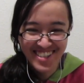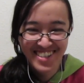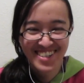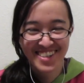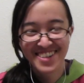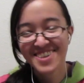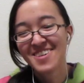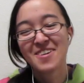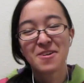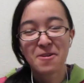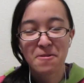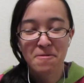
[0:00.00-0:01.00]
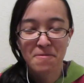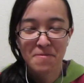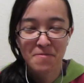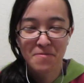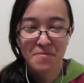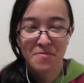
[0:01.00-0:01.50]

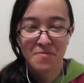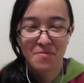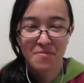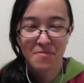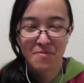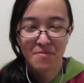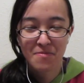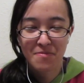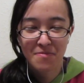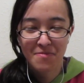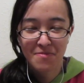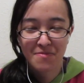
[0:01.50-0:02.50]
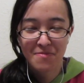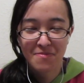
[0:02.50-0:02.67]
Nothing is said.